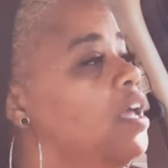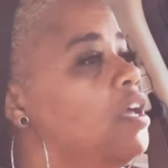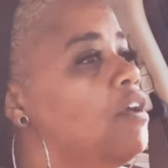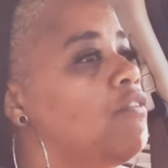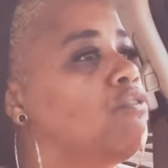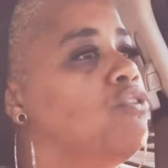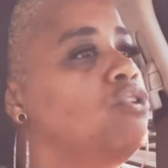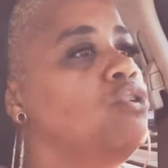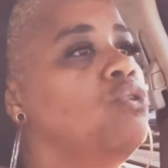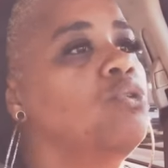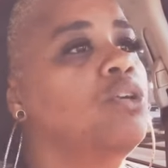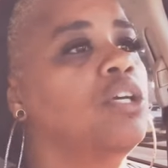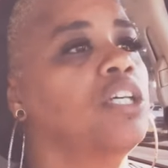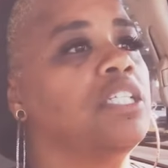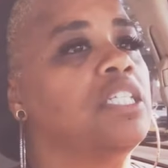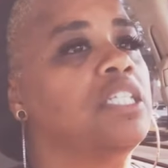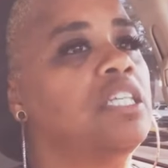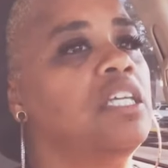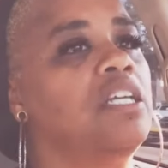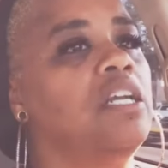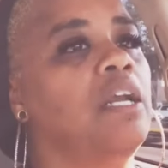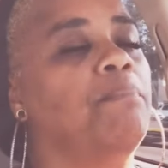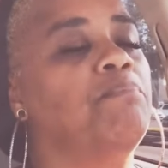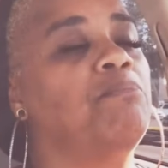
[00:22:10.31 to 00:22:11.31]
If you can
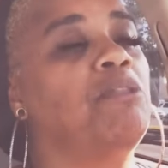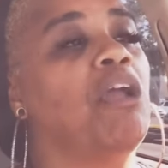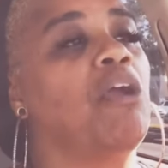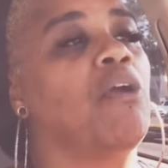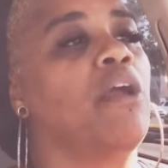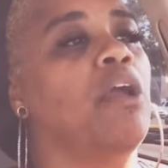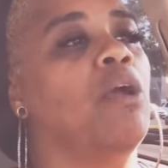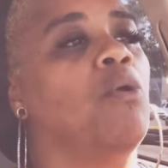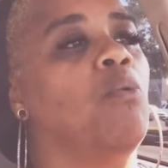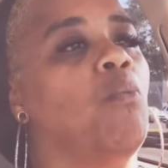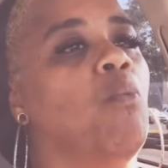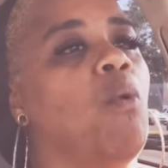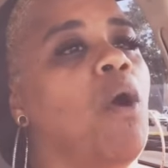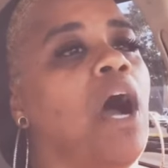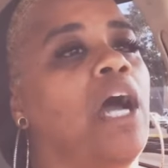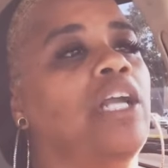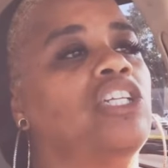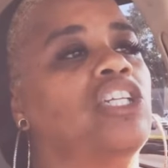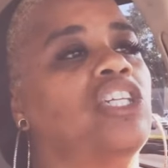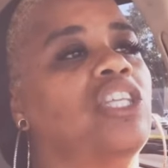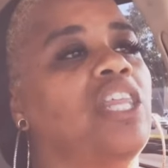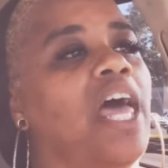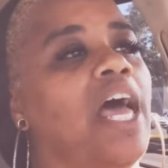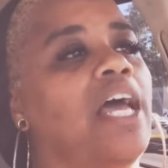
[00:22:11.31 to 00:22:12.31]
sit up there and
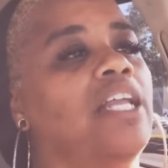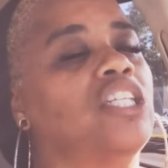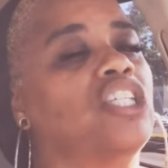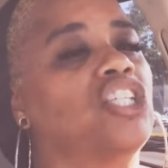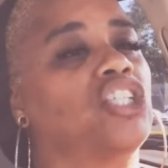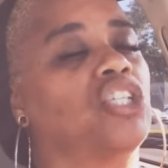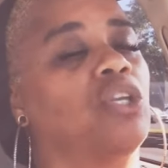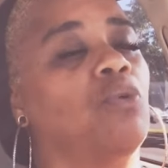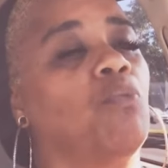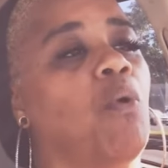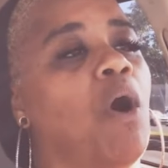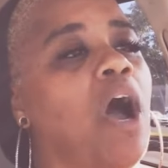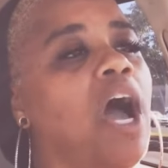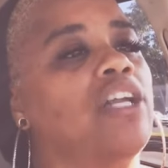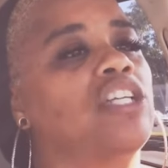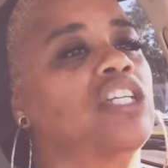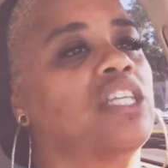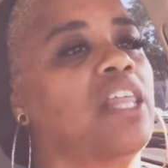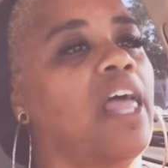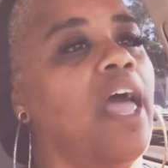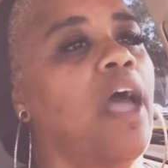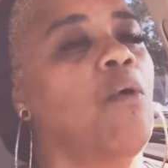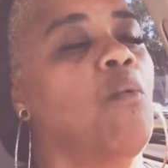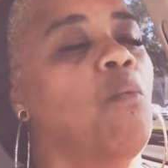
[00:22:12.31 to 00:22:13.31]
watch
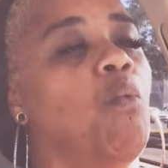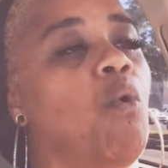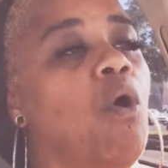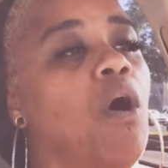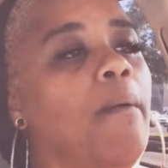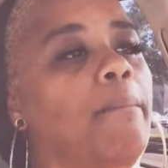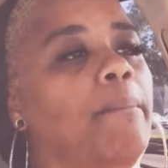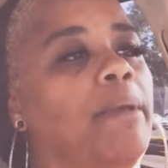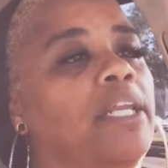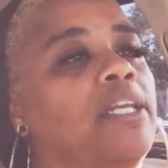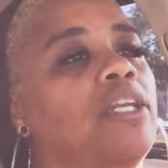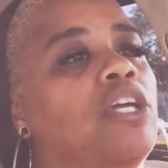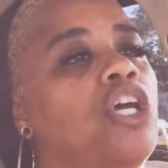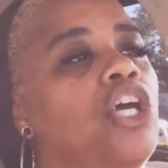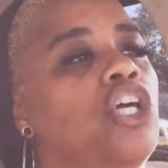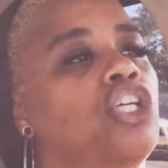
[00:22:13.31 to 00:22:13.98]
that woman